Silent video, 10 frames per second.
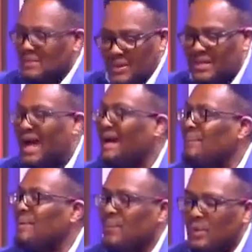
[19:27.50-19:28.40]
They were young
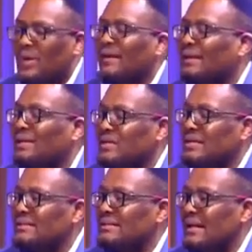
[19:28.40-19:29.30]
people. Look at that
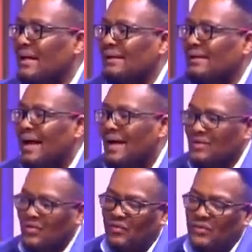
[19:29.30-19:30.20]
register.
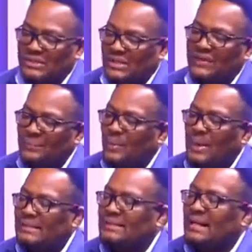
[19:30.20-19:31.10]
Out of
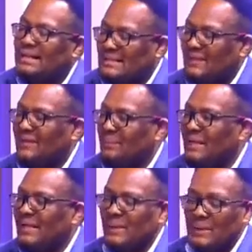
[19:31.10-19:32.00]
7.7
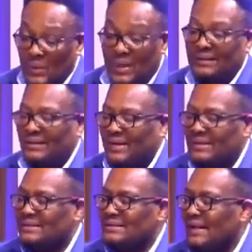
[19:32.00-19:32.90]
million, look at the
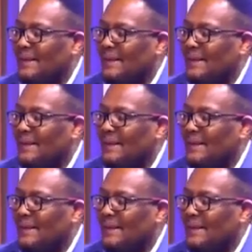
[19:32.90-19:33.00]
register.